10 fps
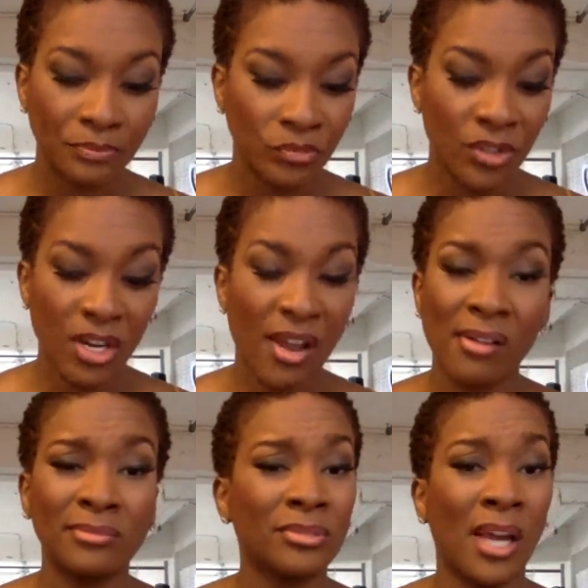And then I
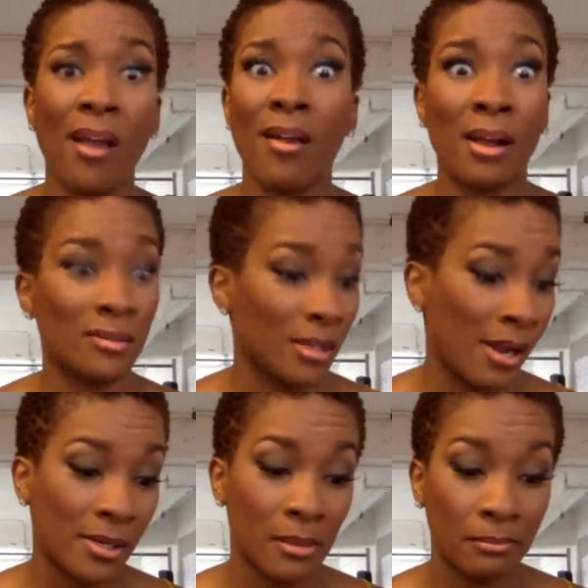go, I ain't got
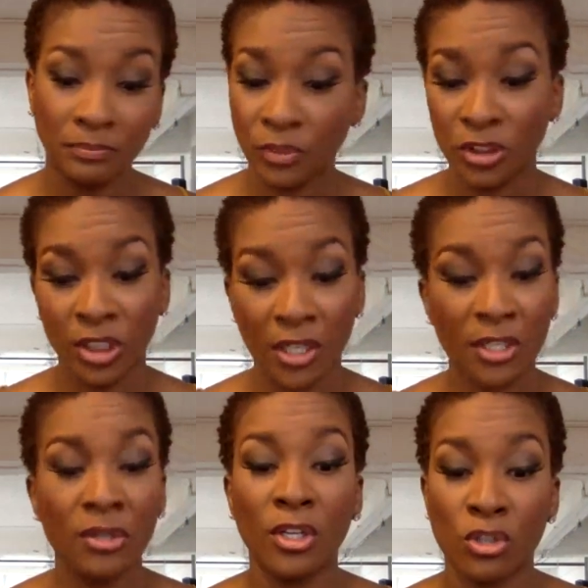time to tell
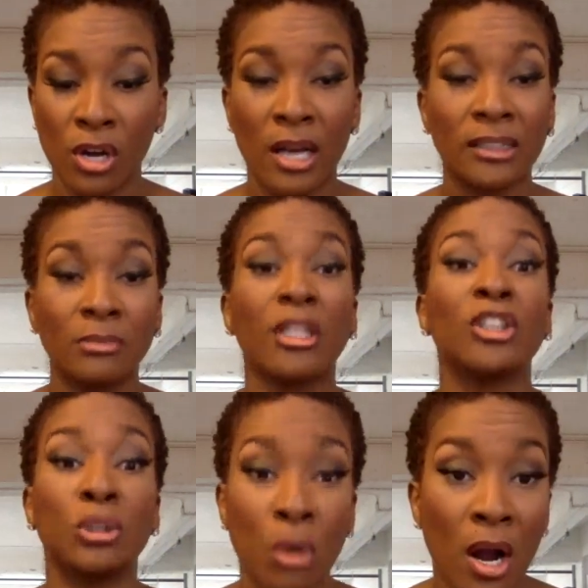you that you're awesome
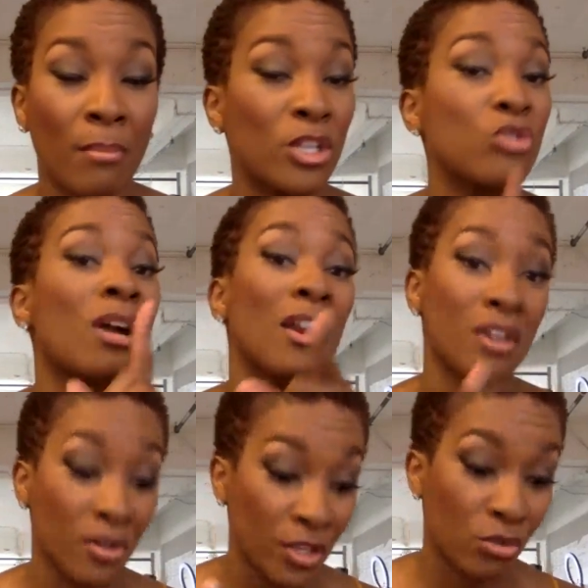because you are, but you got to
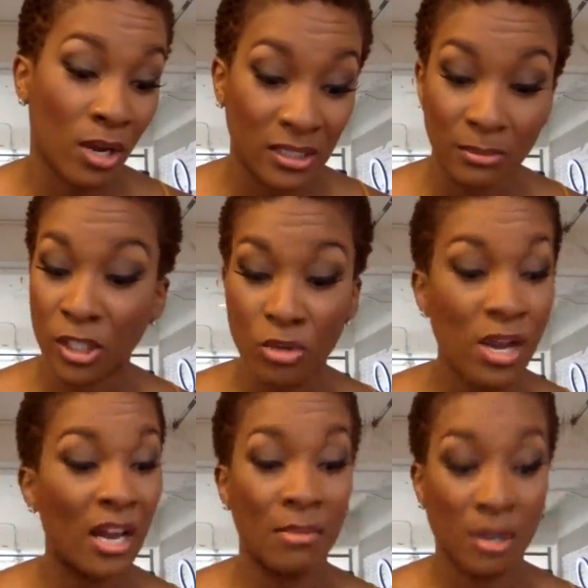know that you're awesome and you
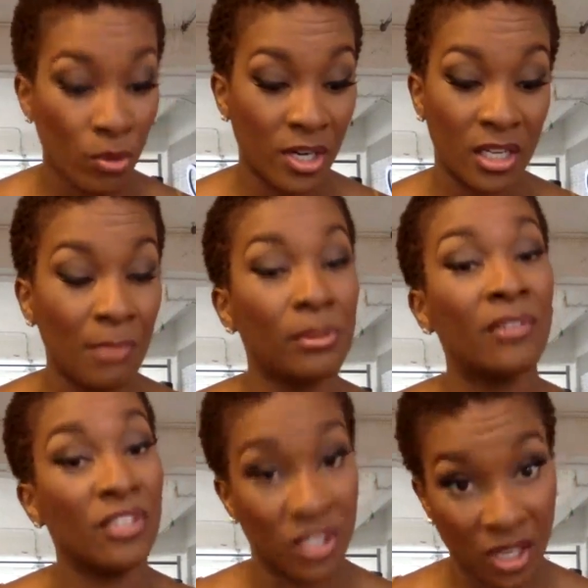got to be the one to
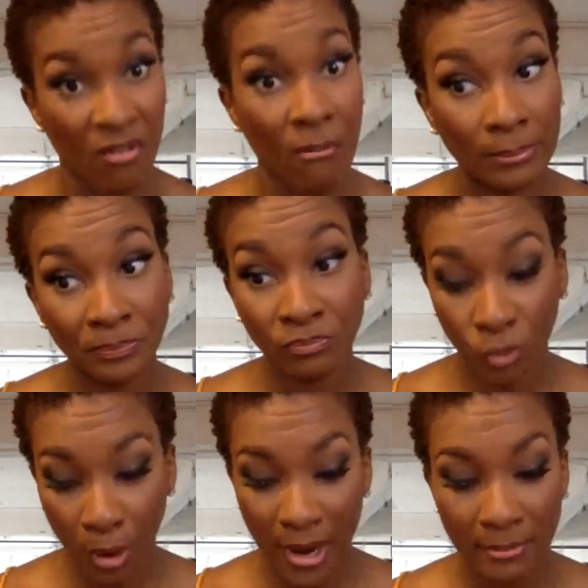uplift yourself,
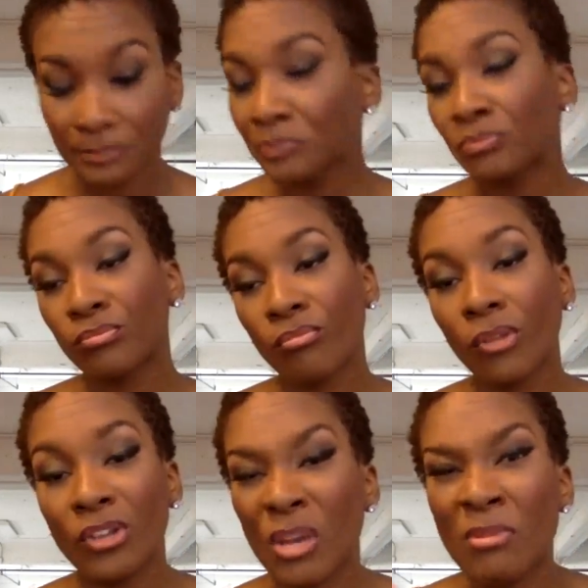right?
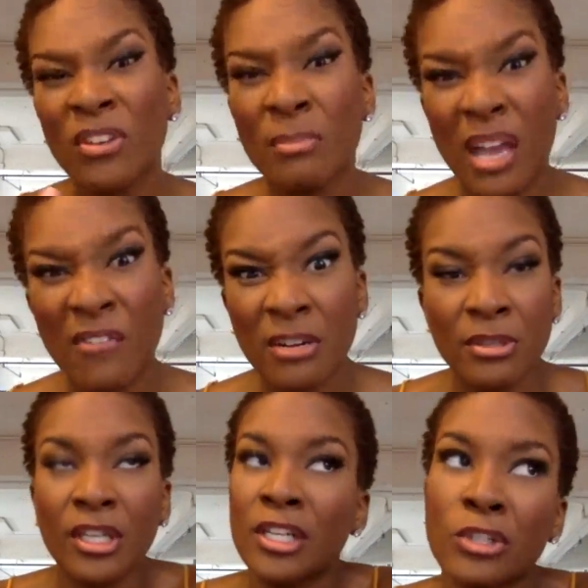So I be feeling bad for the
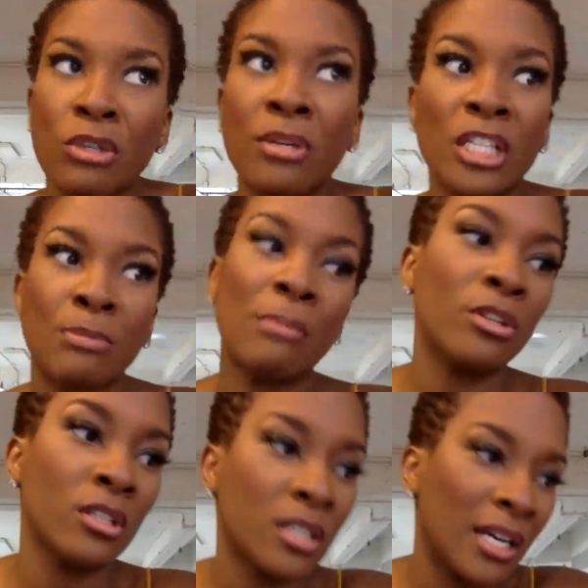beauty industry because people
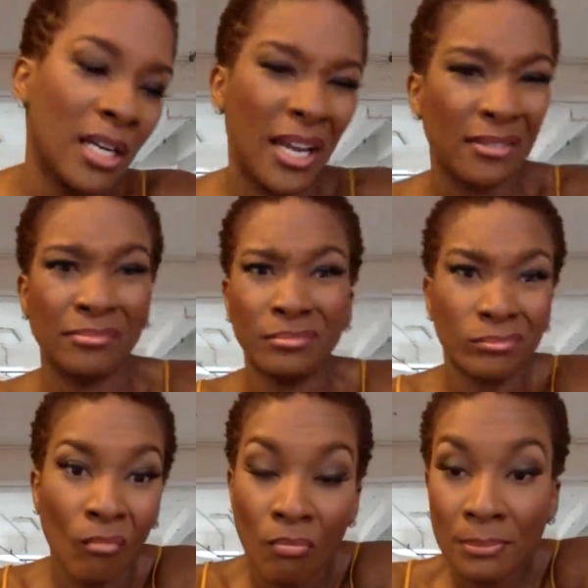just kind of like,
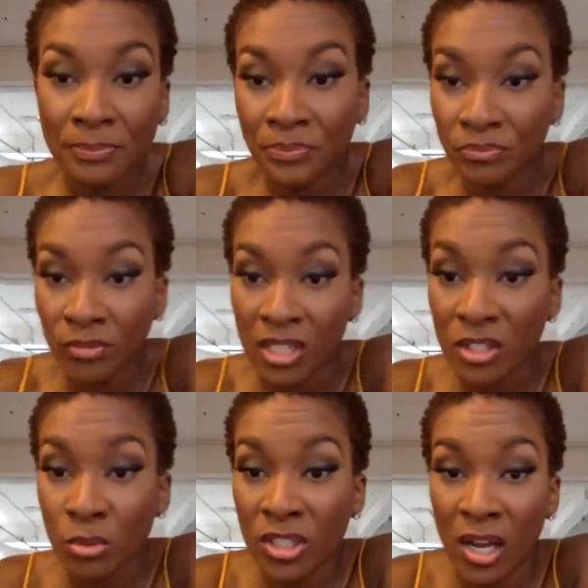they
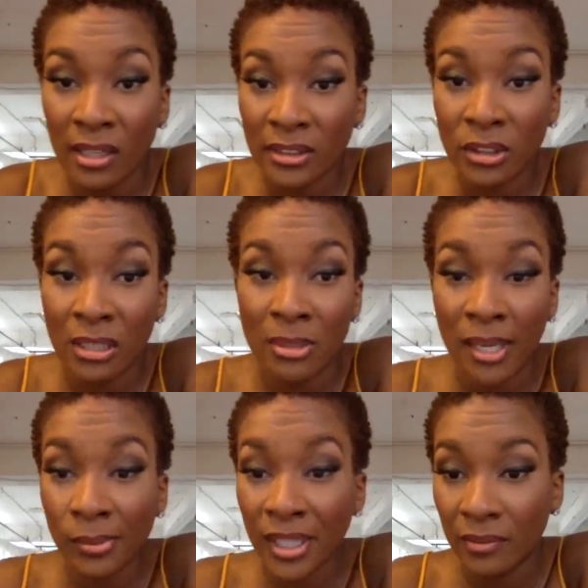just quit talking to them. They be
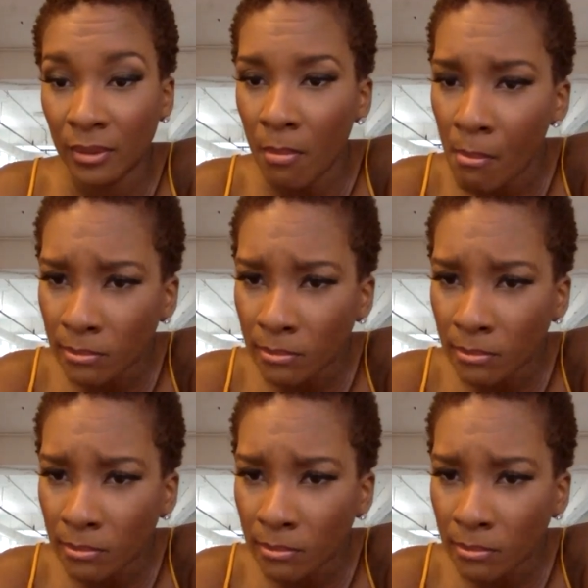like, whatever.